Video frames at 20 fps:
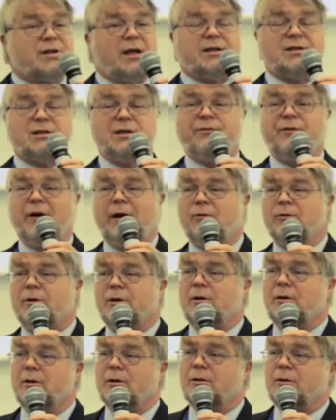asked if I
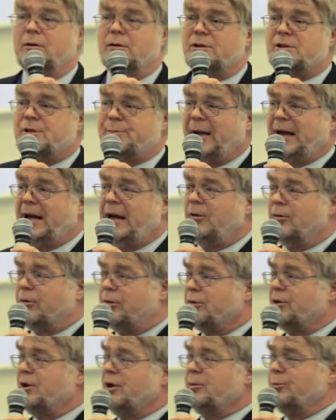would spell out
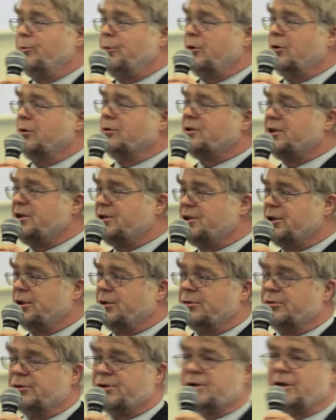3 important
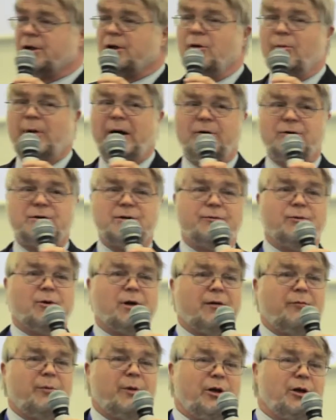issues that come out of
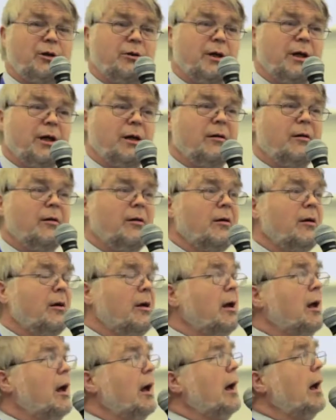what I've been doing,
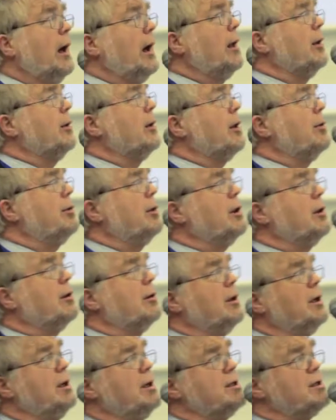and I
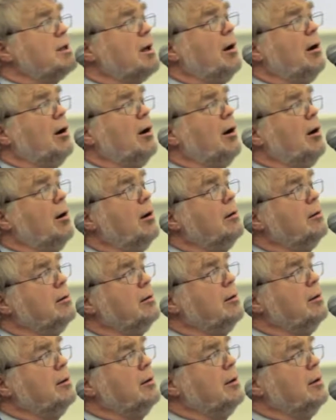think these are:
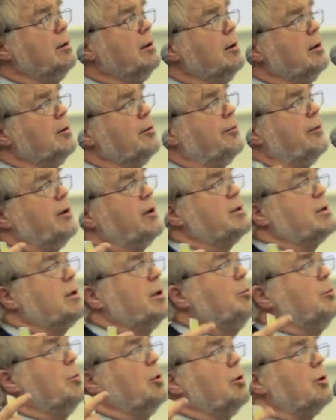first,
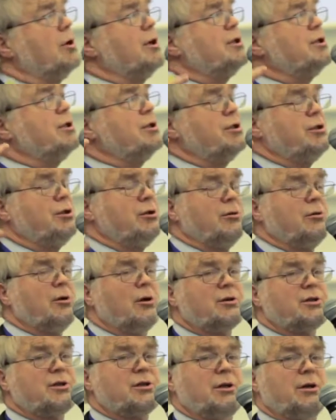that mortgages do
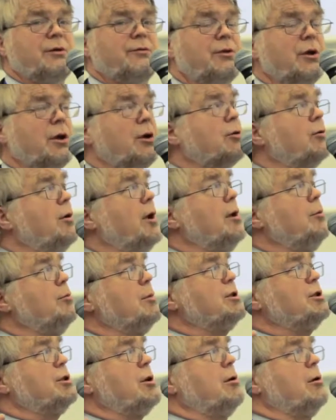not serve the great
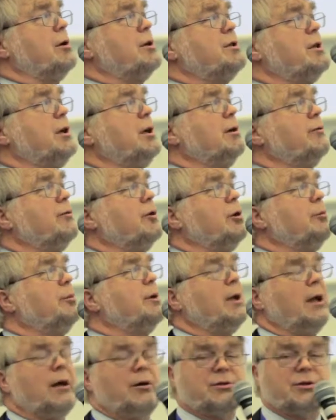majority of
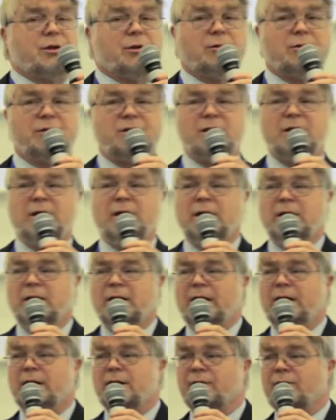urban households
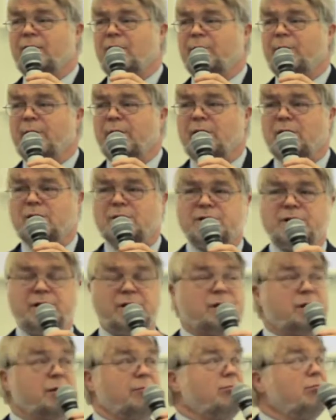in developing
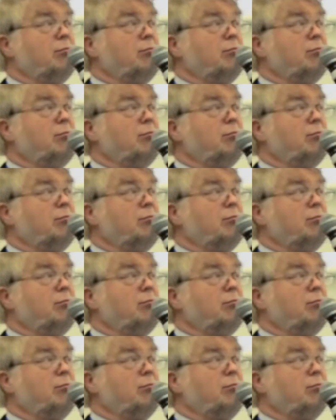countries.